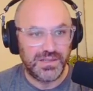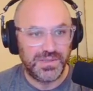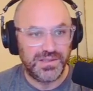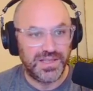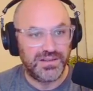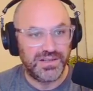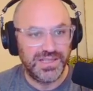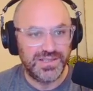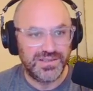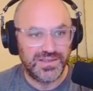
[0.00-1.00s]
there it
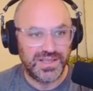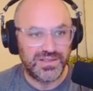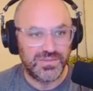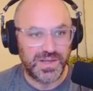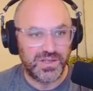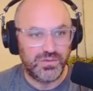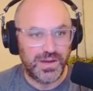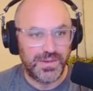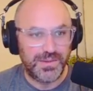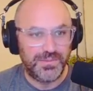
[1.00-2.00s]
is. There's my new web
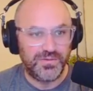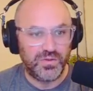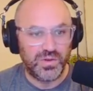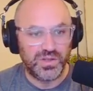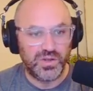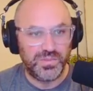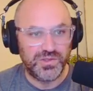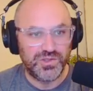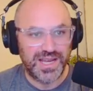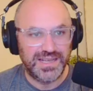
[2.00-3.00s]
app for
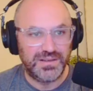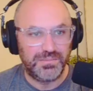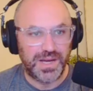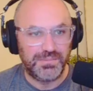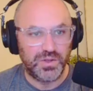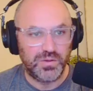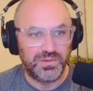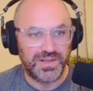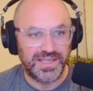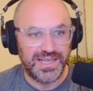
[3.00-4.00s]
OpenChat and pop it open
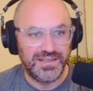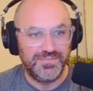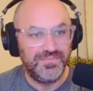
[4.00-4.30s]
right there.